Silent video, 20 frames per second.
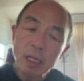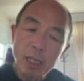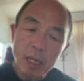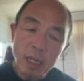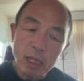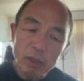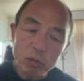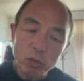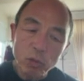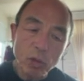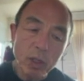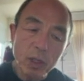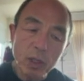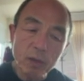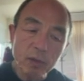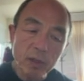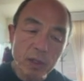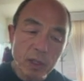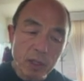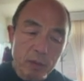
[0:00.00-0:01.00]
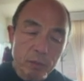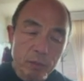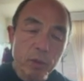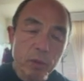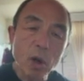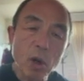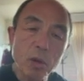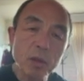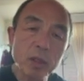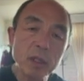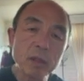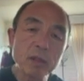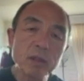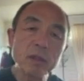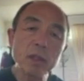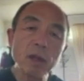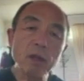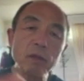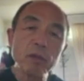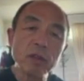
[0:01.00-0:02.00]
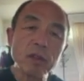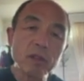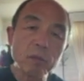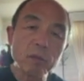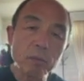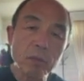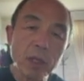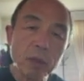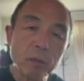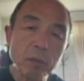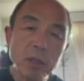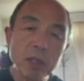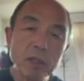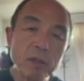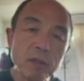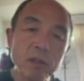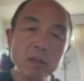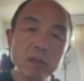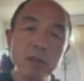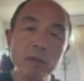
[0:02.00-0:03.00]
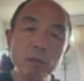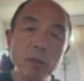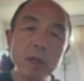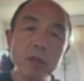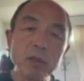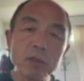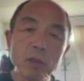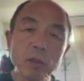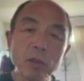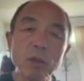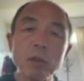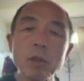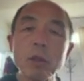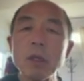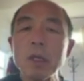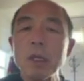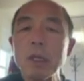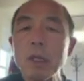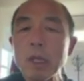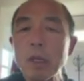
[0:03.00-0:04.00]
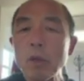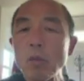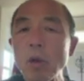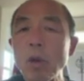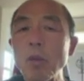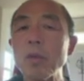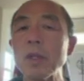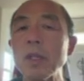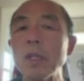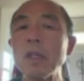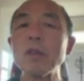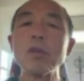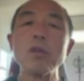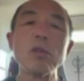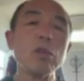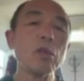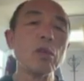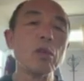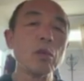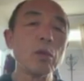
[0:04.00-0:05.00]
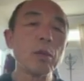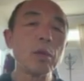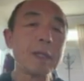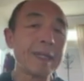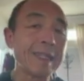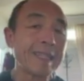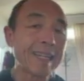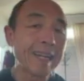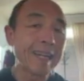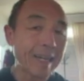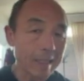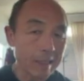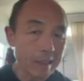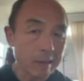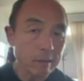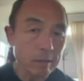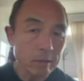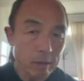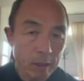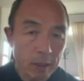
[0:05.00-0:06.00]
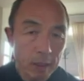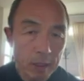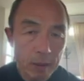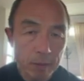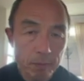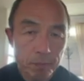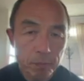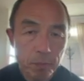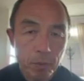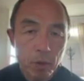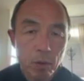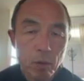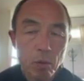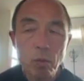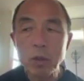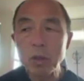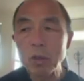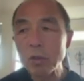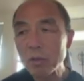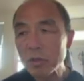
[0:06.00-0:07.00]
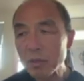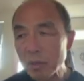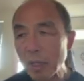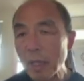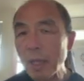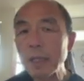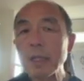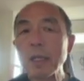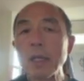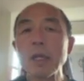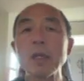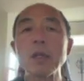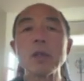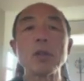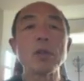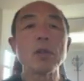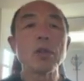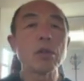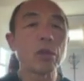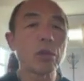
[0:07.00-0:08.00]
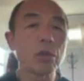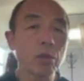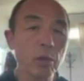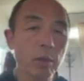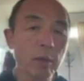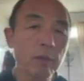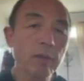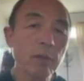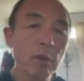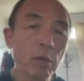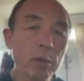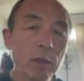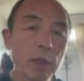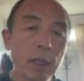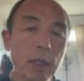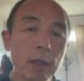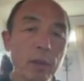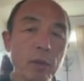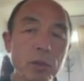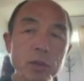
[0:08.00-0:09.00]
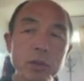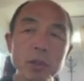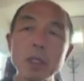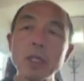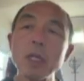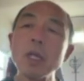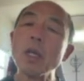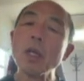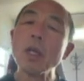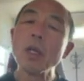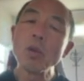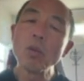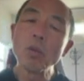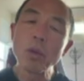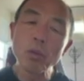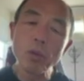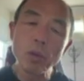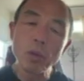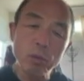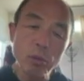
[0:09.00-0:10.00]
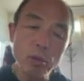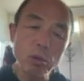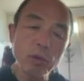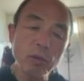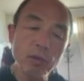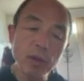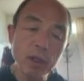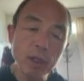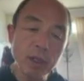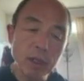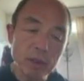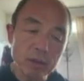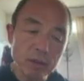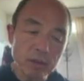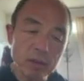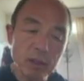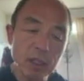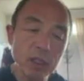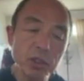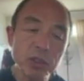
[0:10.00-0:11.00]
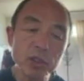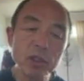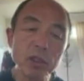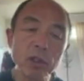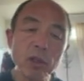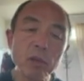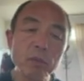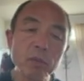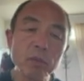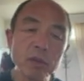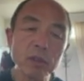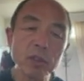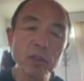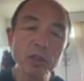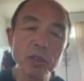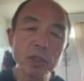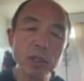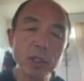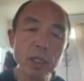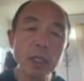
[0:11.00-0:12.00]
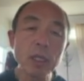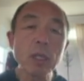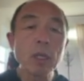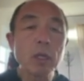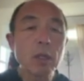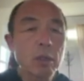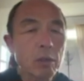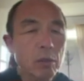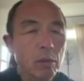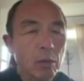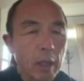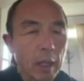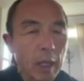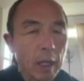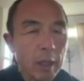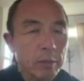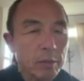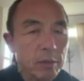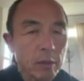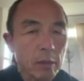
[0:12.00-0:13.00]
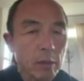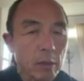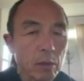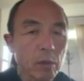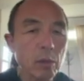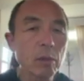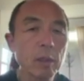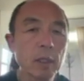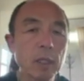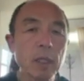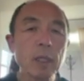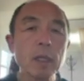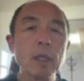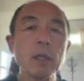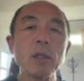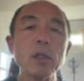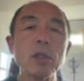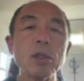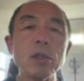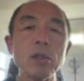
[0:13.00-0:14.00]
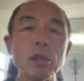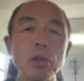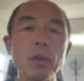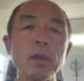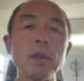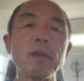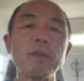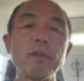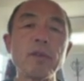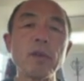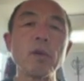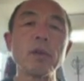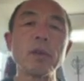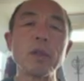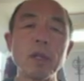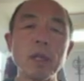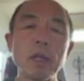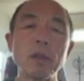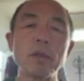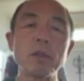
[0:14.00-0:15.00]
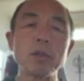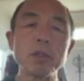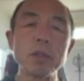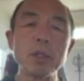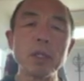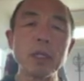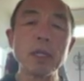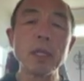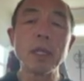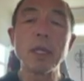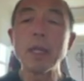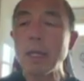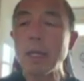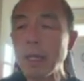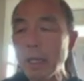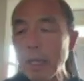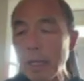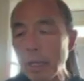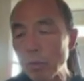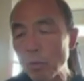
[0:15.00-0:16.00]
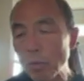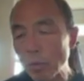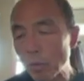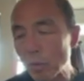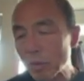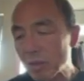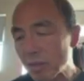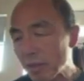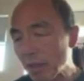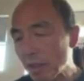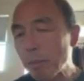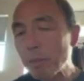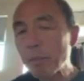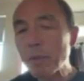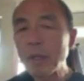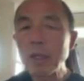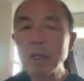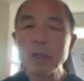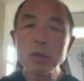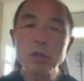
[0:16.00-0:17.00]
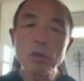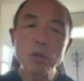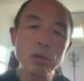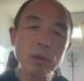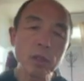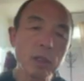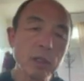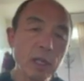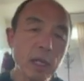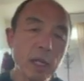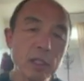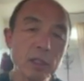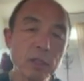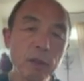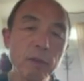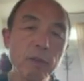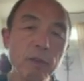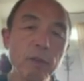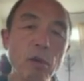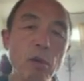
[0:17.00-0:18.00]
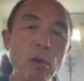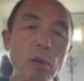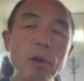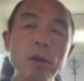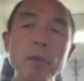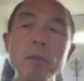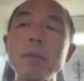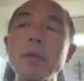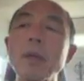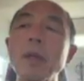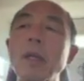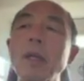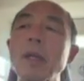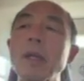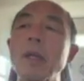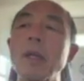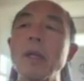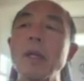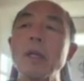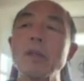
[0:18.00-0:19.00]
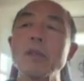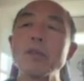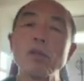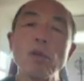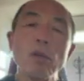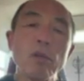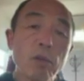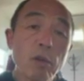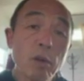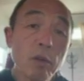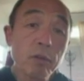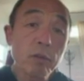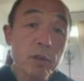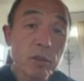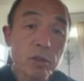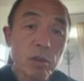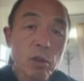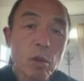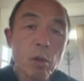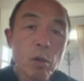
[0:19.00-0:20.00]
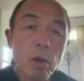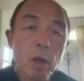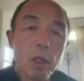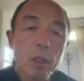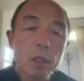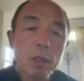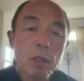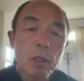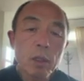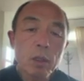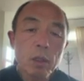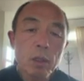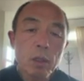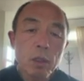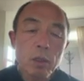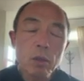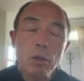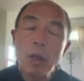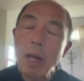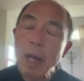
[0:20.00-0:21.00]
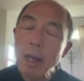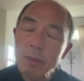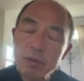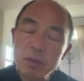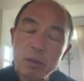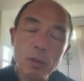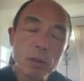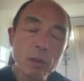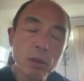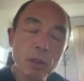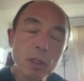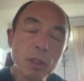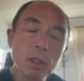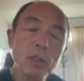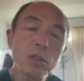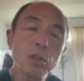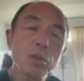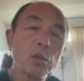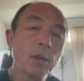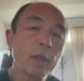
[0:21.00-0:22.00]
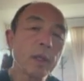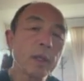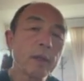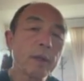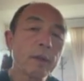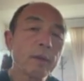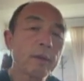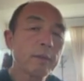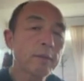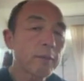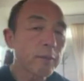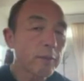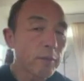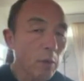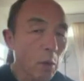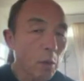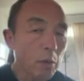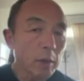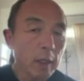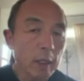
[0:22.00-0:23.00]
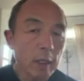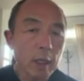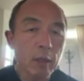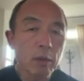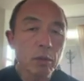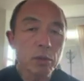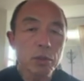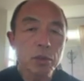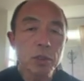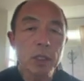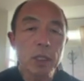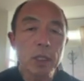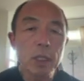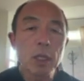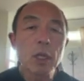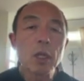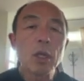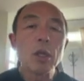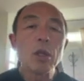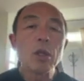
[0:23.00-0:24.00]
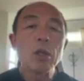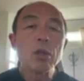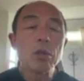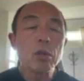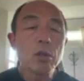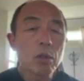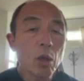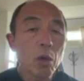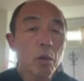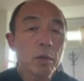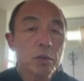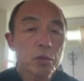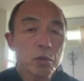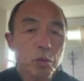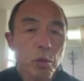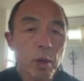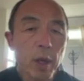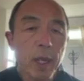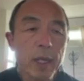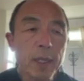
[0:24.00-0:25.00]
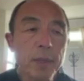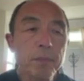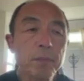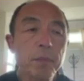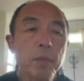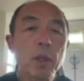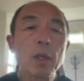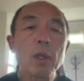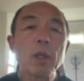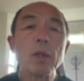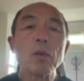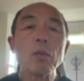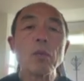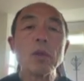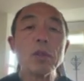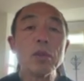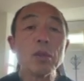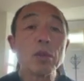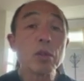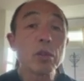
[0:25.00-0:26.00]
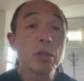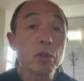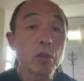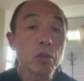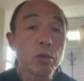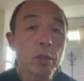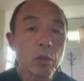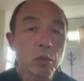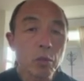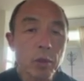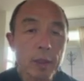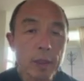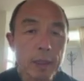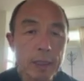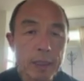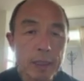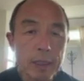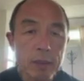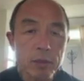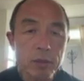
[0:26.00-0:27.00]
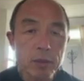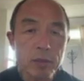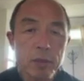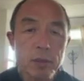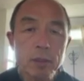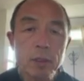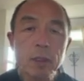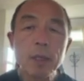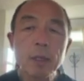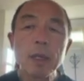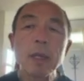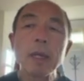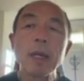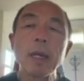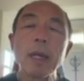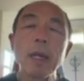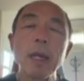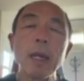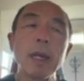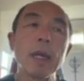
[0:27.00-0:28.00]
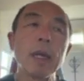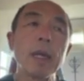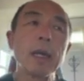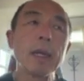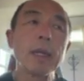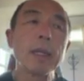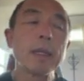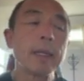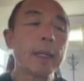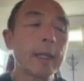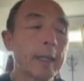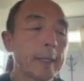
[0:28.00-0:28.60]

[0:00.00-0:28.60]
as one of the components of this big pieces of puzzle and what we need to do in IST. When you're standing, you're doing folding energy. When we're moving in stationary positioning, you're absolutely doing folding energy. And when we're stepping, doing a Tai Chi form, so forth and so on, you're absolutely doing folding energy. You know it's right when you could do the release and